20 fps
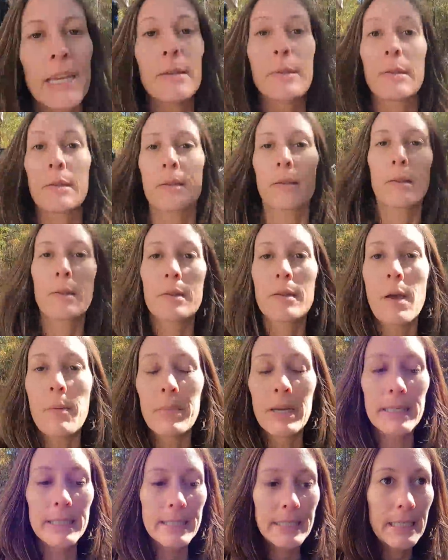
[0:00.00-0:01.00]
east
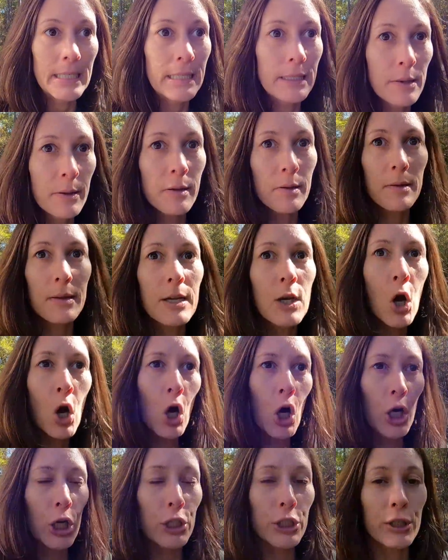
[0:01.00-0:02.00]
summit. This is the
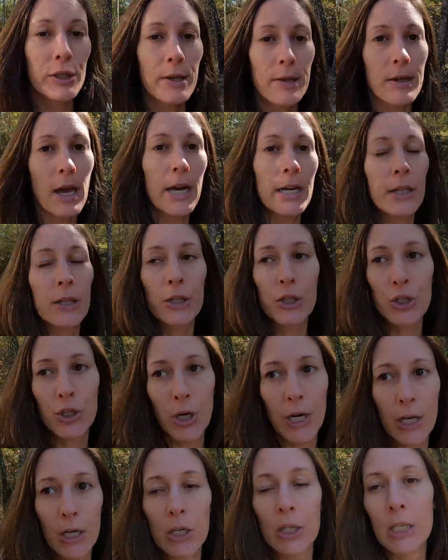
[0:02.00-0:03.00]
harder side of the
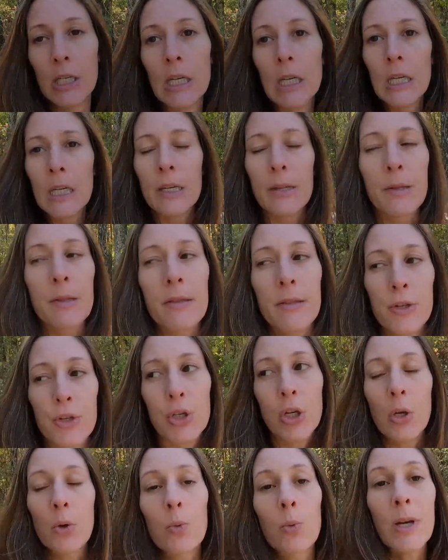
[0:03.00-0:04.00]
trail. This is the
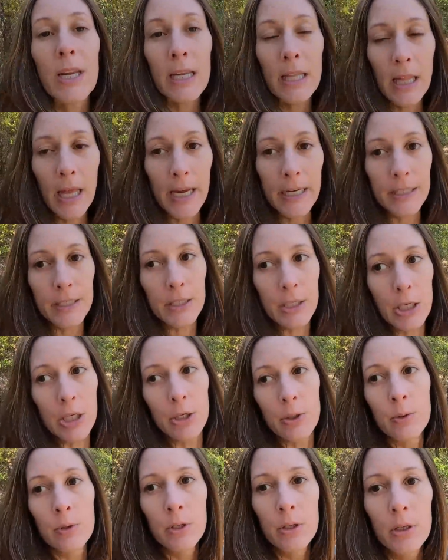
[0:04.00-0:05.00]
trail we like to
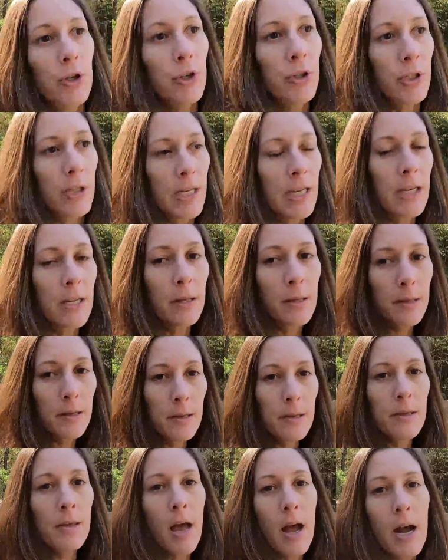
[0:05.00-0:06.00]
do. There's an
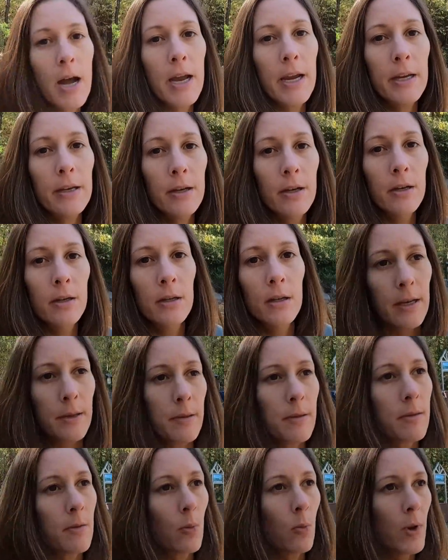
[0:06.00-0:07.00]
easy side, I
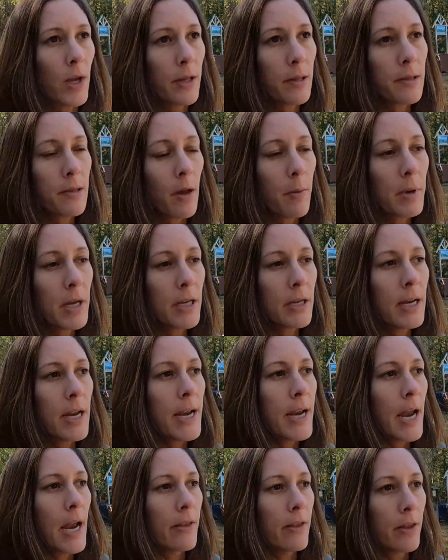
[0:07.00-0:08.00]
guess it's a west summit,
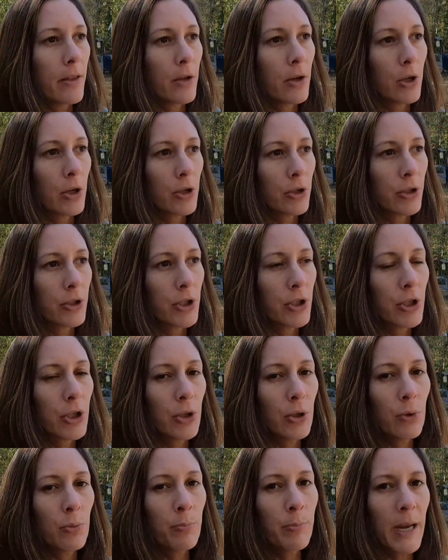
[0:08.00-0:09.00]
and then there's
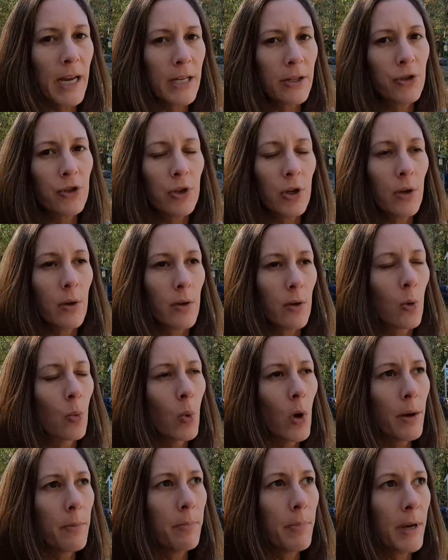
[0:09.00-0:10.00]
two base trails, or
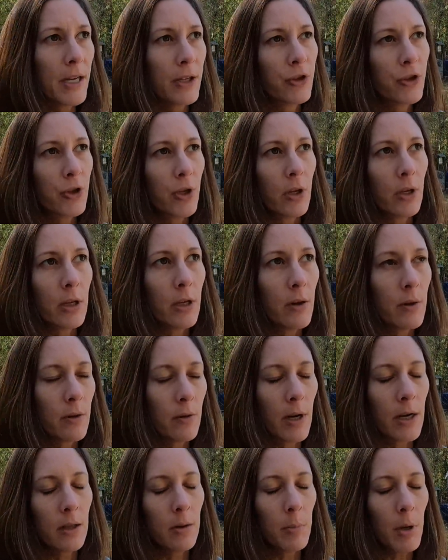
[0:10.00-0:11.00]
one base trail that goes
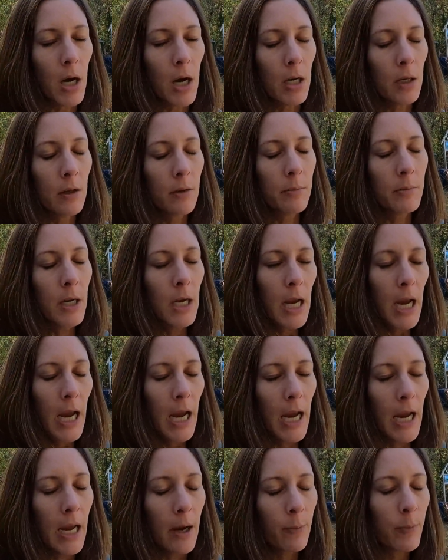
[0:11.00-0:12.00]
around the bottom.
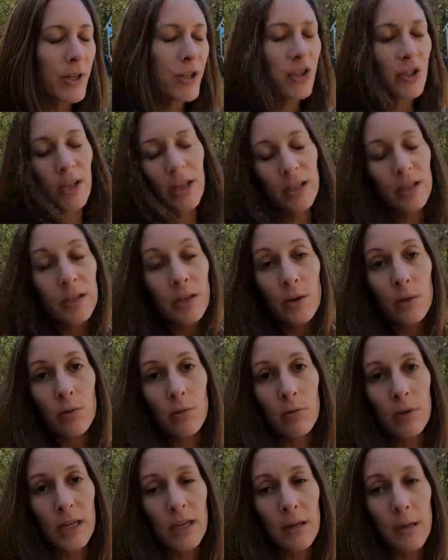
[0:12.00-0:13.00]
And we just like to
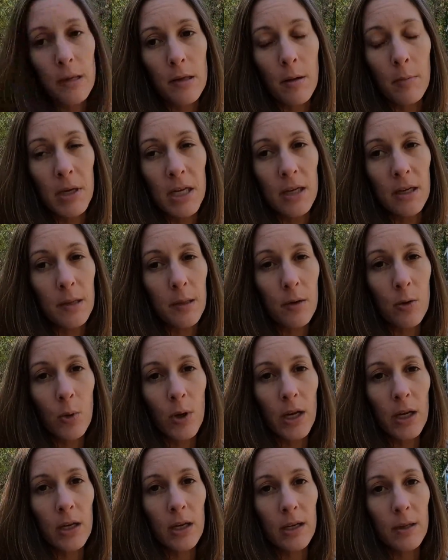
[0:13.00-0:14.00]
do east summit. It's
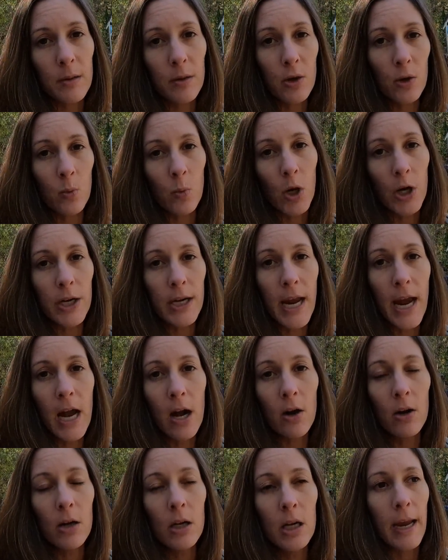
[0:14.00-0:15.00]
quick, it's a good
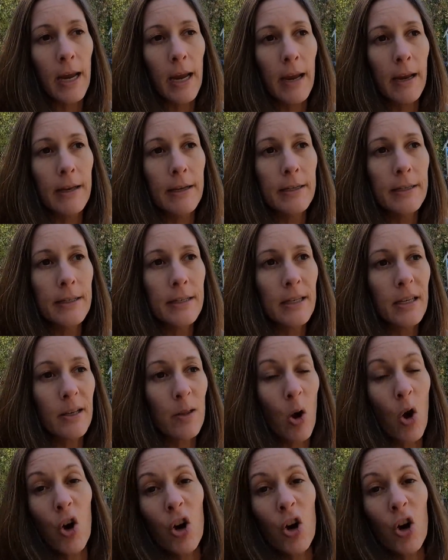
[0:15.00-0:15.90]
workout, and it's